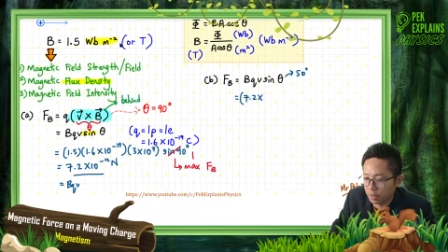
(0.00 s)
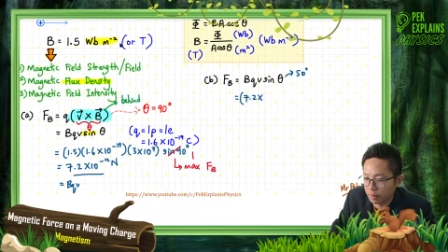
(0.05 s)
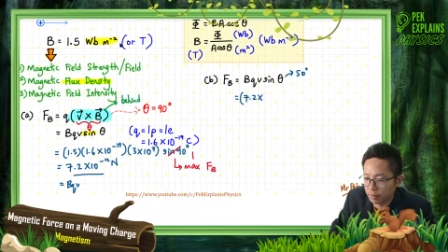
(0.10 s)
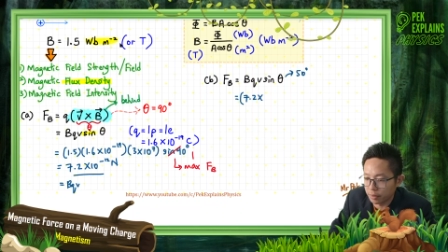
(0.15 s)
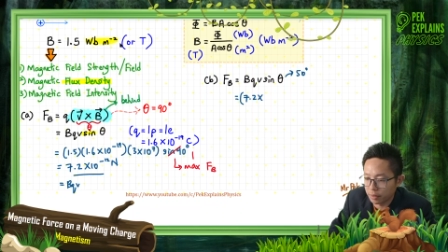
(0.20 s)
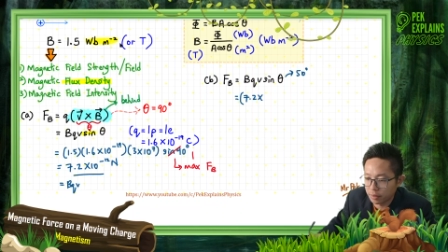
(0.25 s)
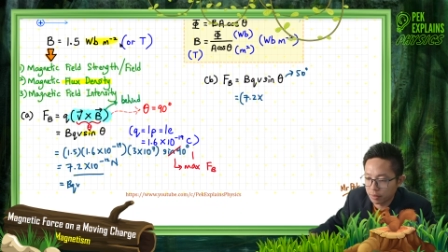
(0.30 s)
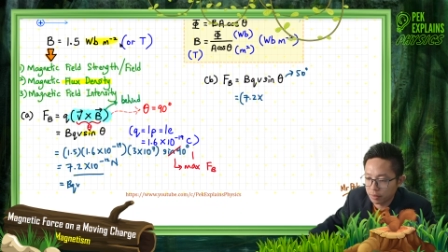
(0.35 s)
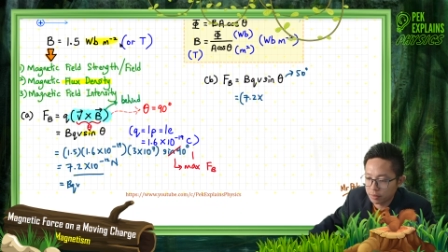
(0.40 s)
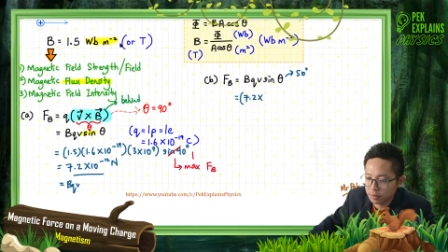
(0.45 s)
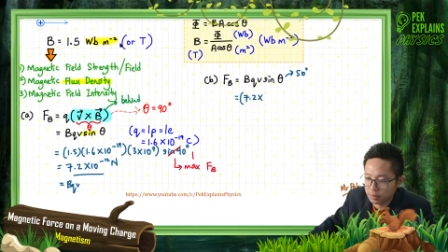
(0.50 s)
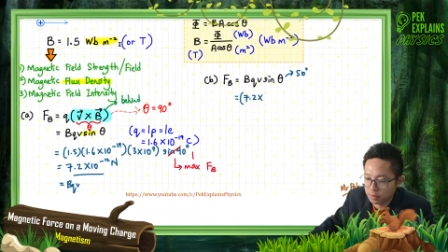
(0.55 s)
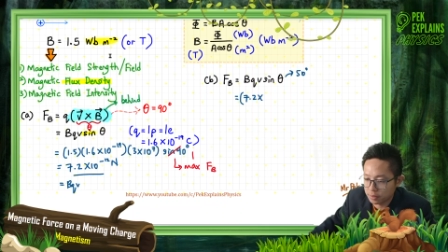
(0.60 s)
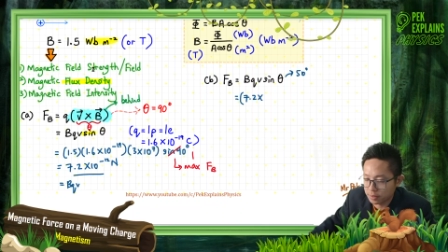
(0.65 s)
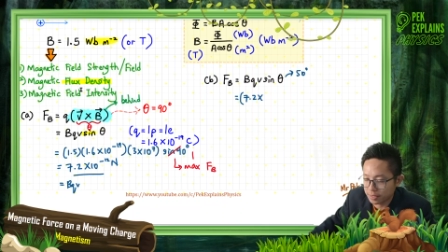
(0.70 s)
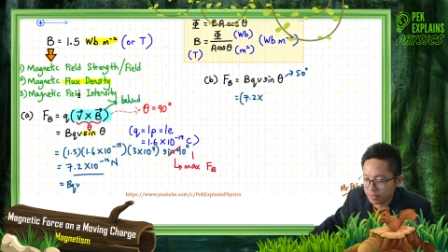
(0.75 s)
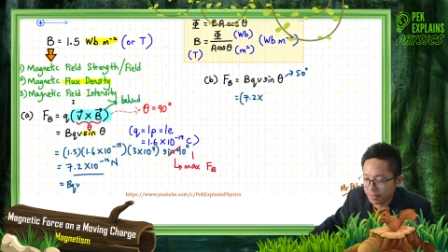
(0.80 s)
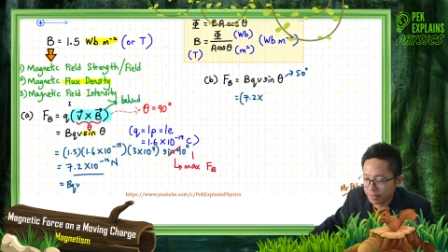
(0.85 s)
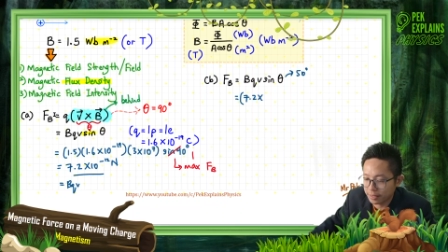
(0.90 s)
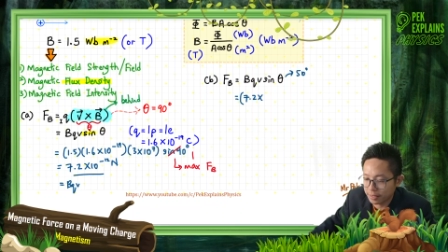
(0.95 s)
Because
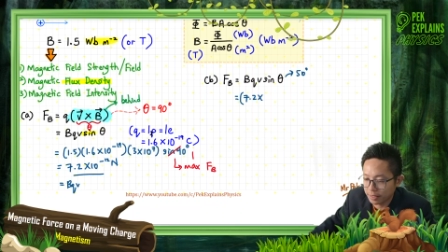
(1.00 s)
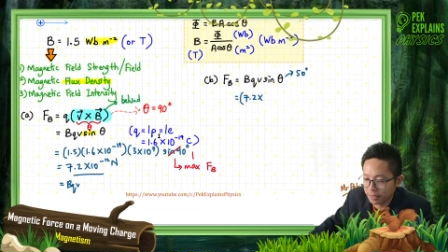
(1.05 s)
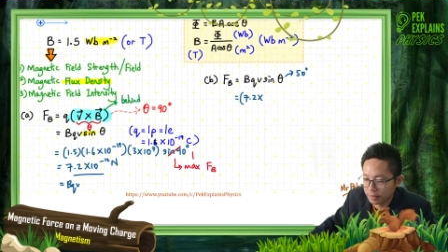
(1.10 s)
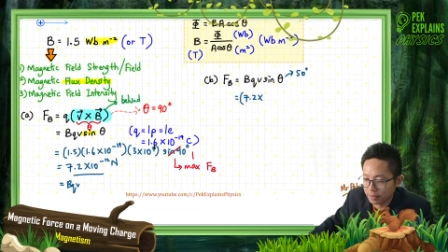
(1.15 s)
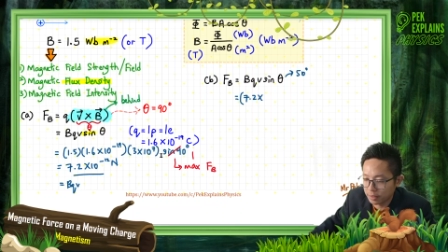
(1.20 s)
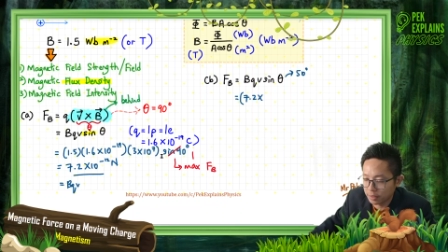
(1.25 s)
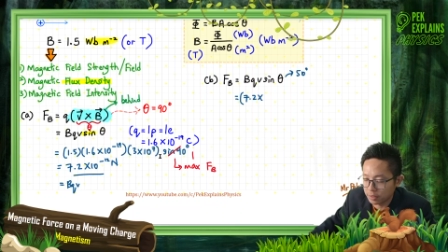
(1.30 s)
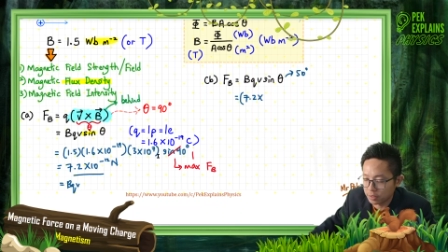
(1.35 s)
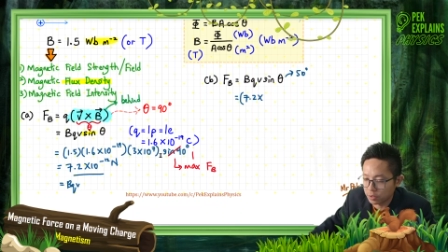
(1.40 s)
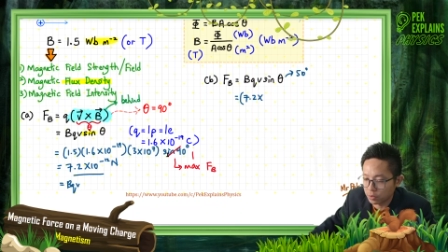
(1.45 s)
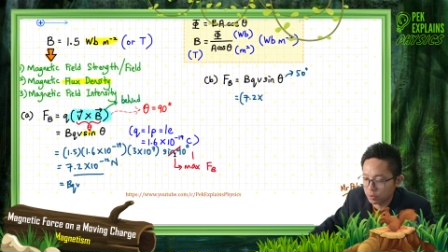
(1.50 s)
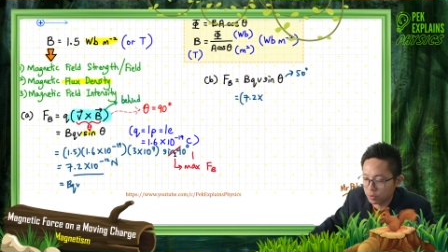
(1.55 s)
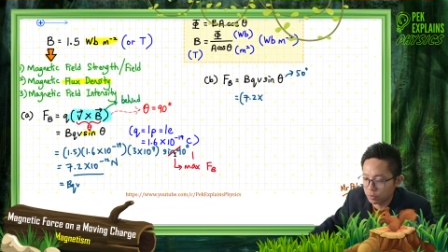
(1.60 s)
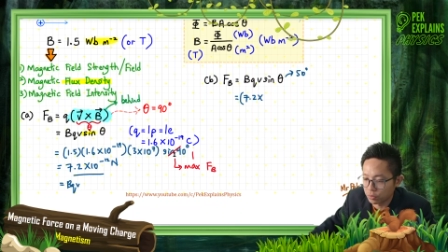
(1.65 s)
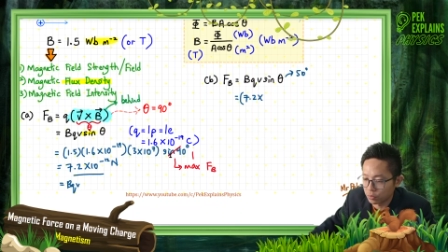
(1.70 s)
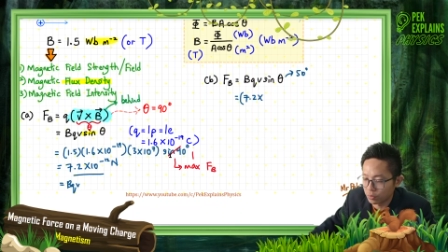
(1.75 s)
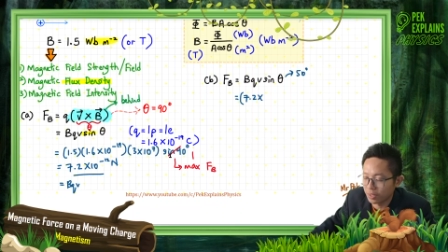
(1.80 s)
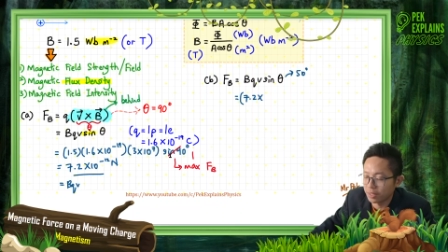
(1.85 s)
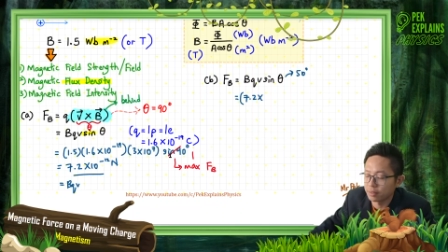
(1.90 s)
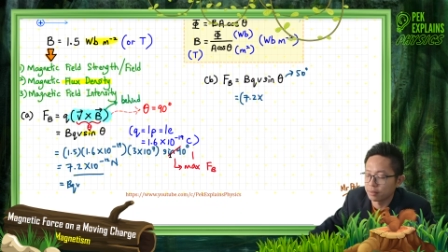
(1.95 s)
sine 90 is equal to
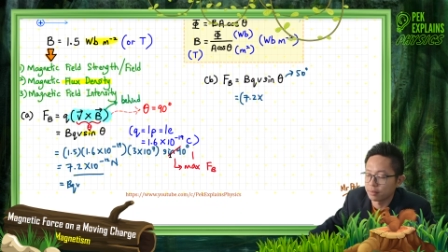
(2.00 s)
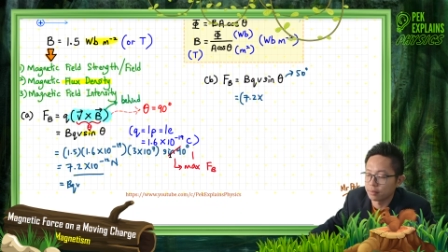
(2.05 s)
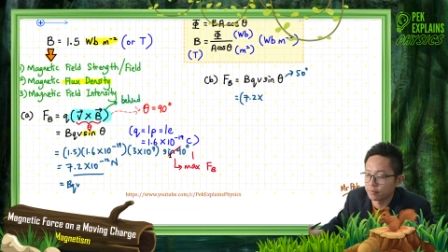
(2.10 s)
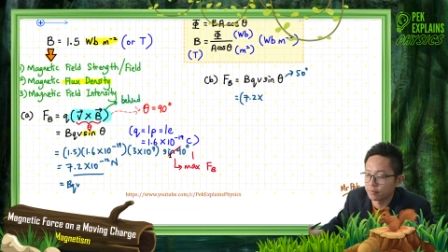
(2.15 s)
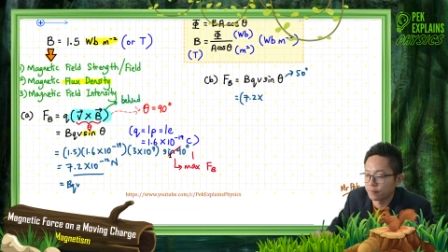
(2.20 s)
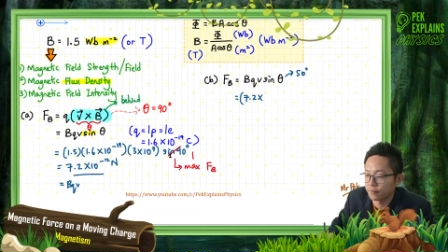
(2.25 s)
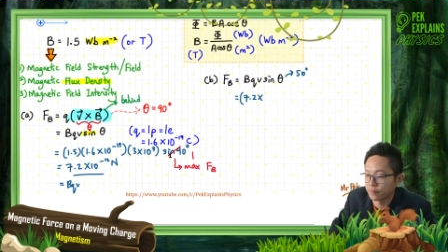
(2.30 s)
1.